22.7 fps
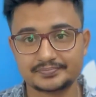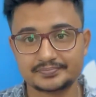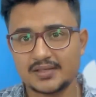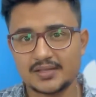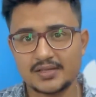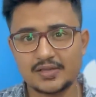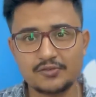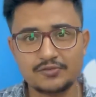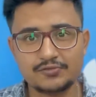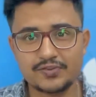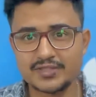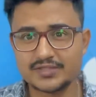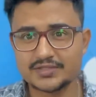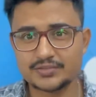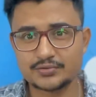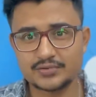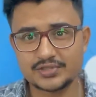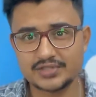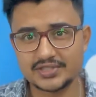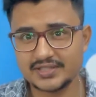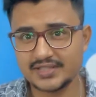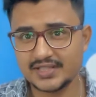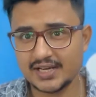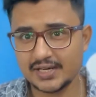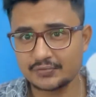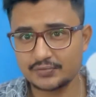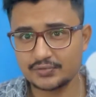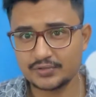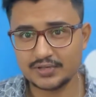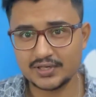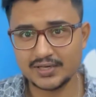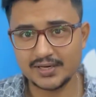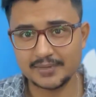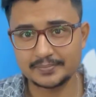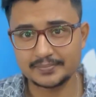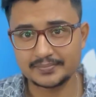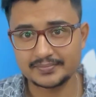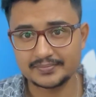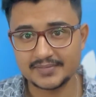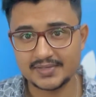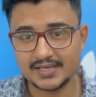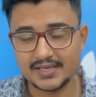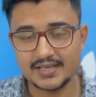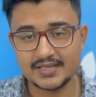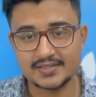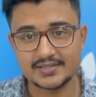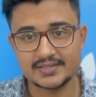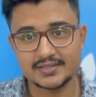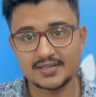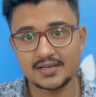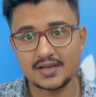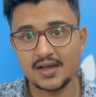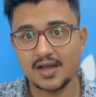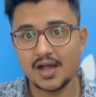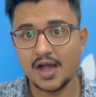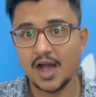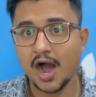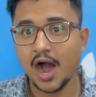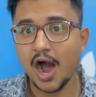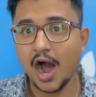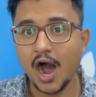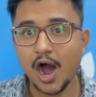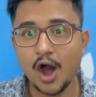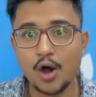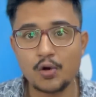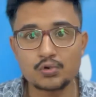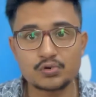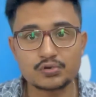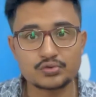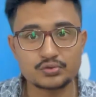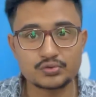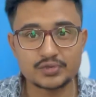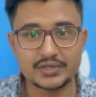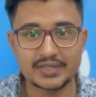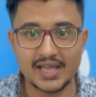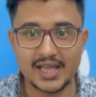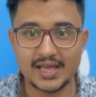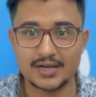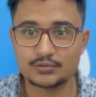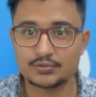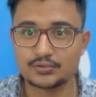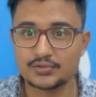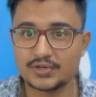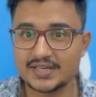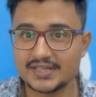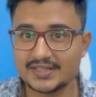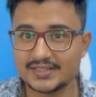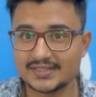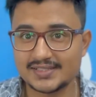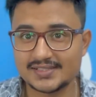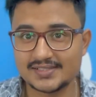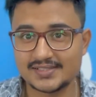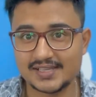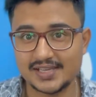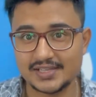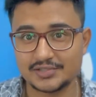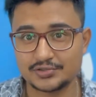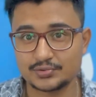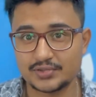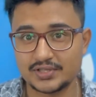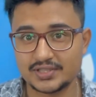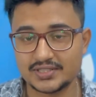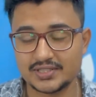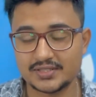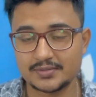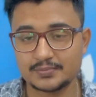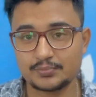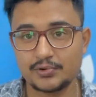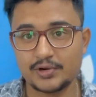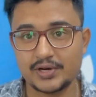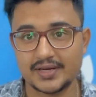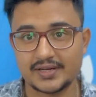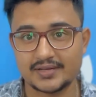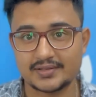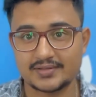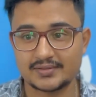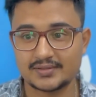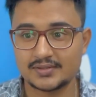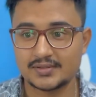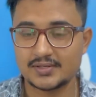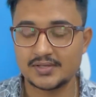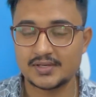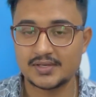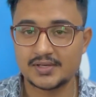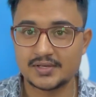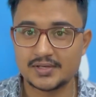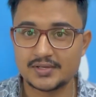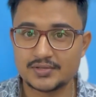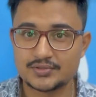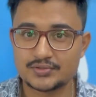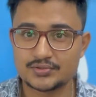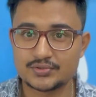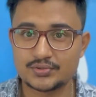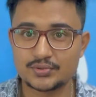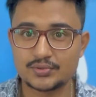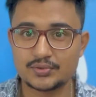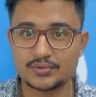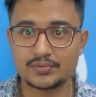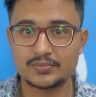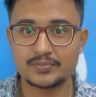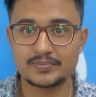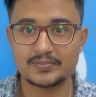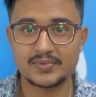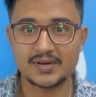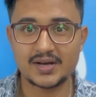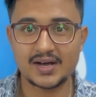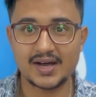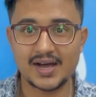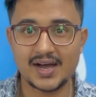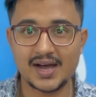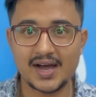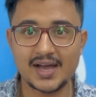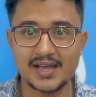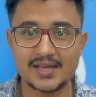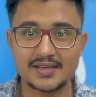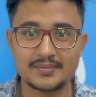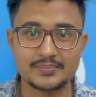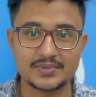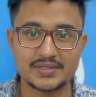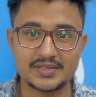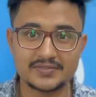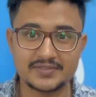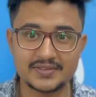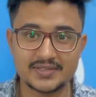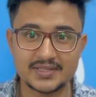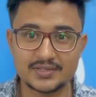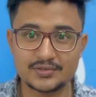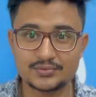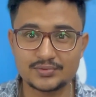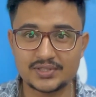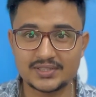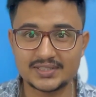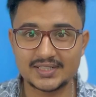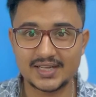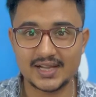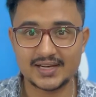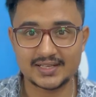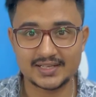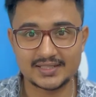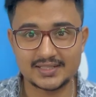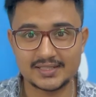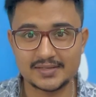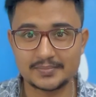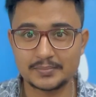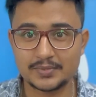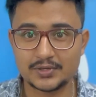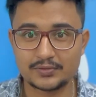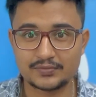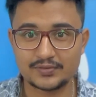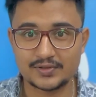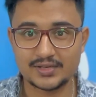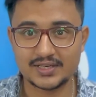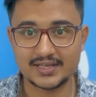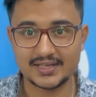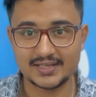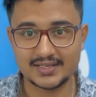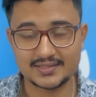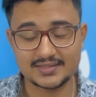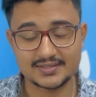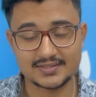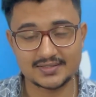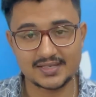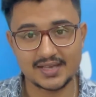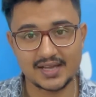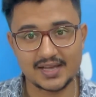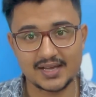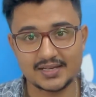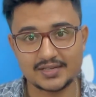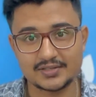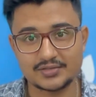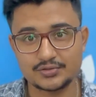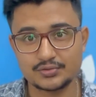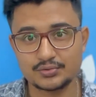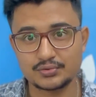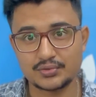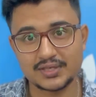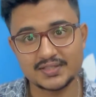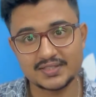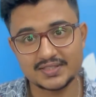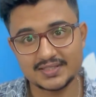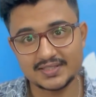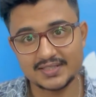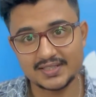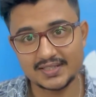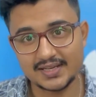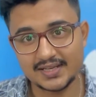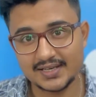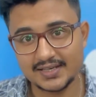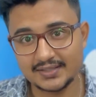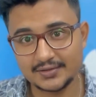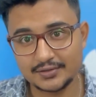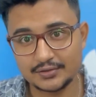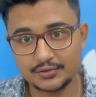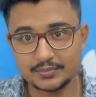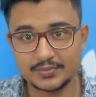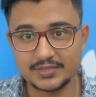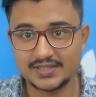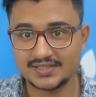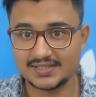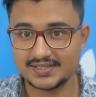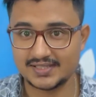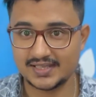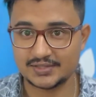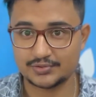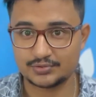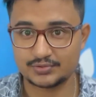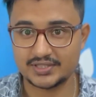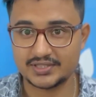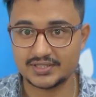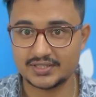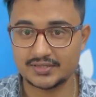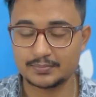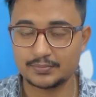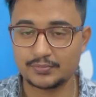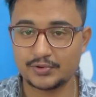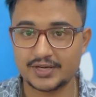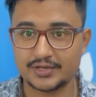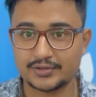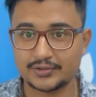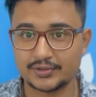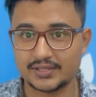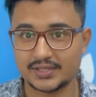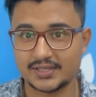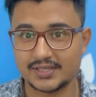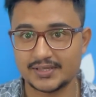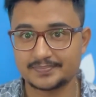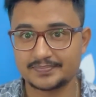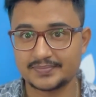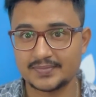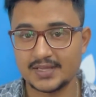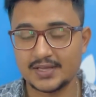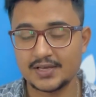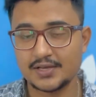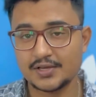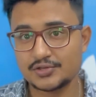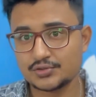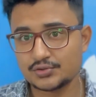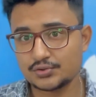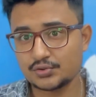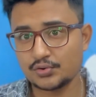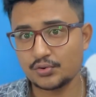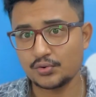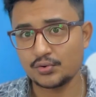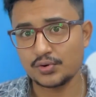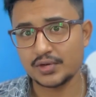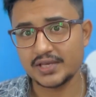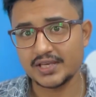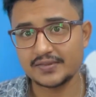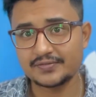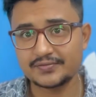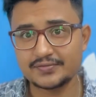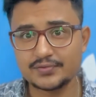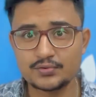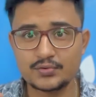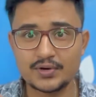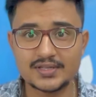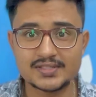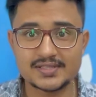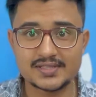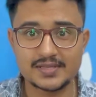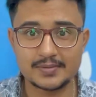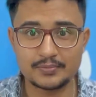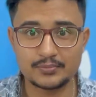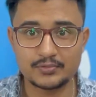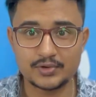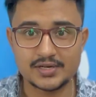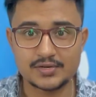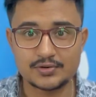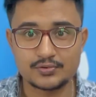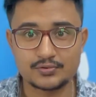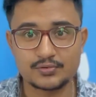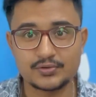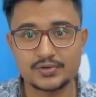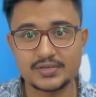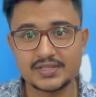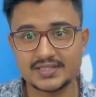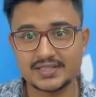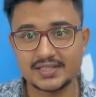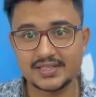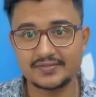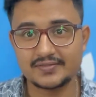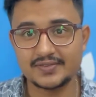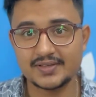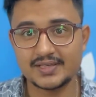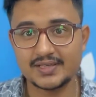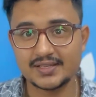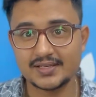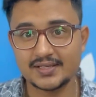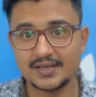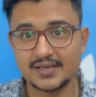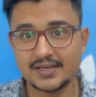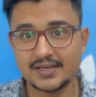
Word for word: Now first question that would come is how to calculate the saturation point. So I am giving you the target number of corrects and you consider it to be the saturation point only. So if you are someone who is giving